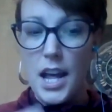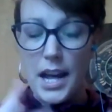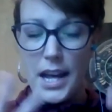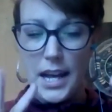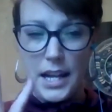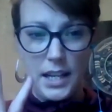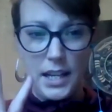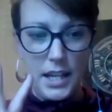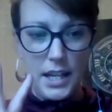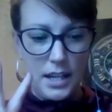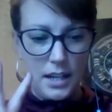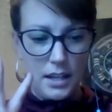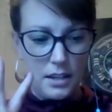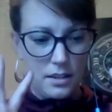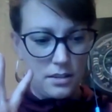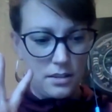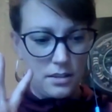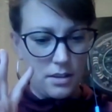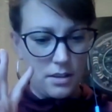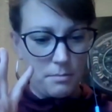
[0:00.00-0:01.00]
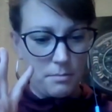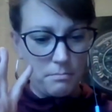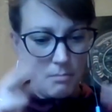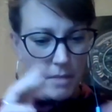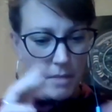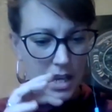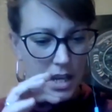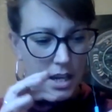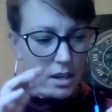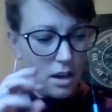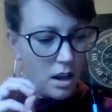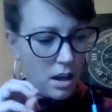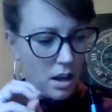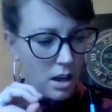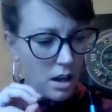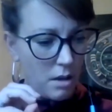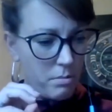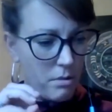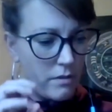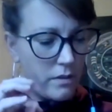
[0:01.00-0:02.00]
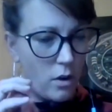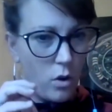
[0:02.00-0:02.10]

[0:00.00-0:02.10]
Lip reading: and it is made up of